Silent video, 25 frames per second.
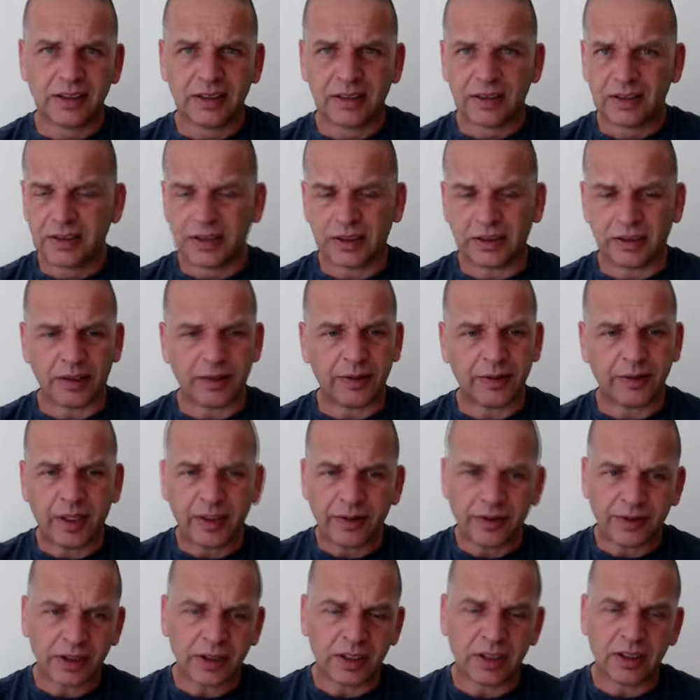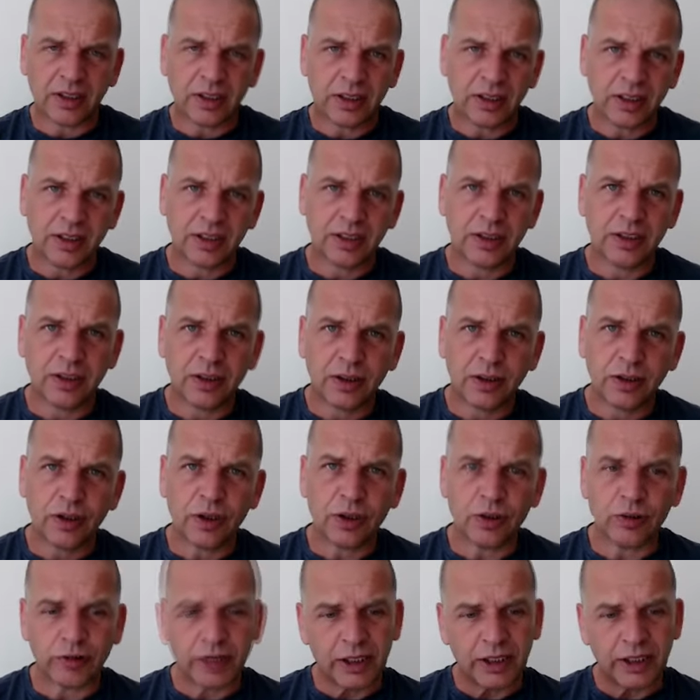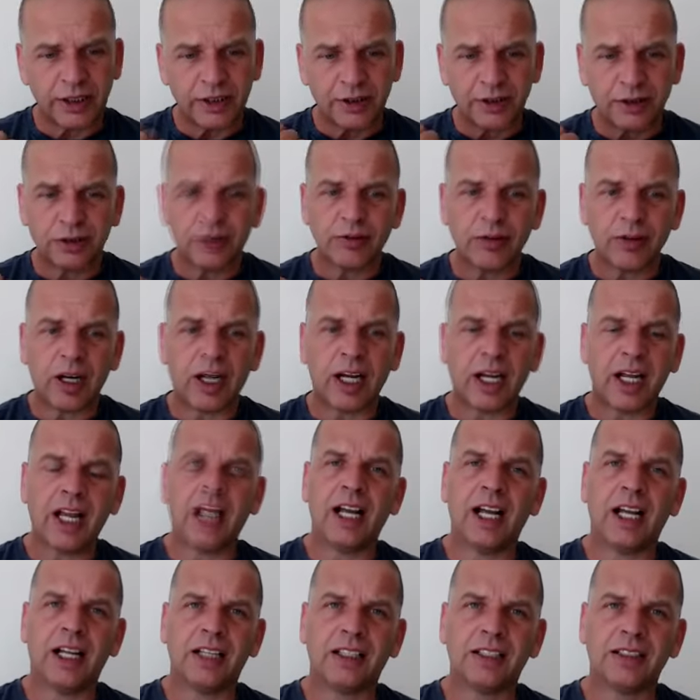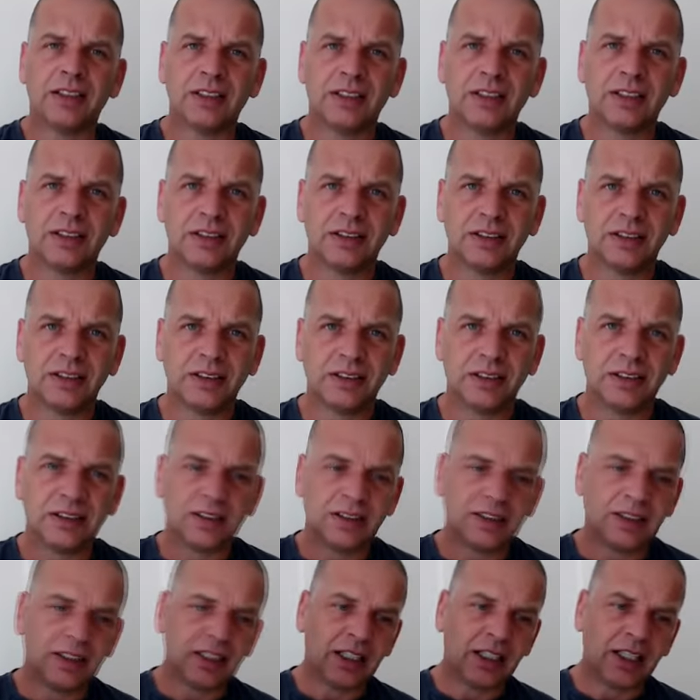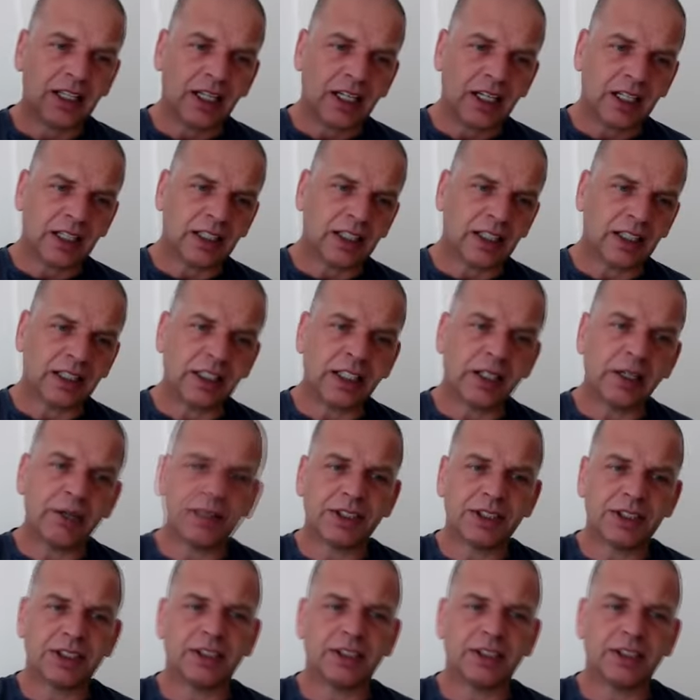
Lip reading: You know, if I've got a really good right hand and I know it's going